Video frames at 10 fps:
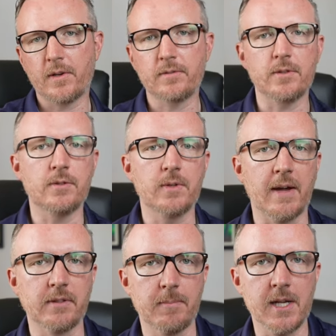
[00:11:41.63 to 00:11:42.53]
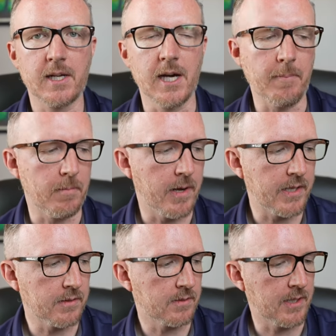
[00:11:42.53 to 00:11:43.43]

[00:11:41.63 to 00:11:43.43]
so you do have to make compromises.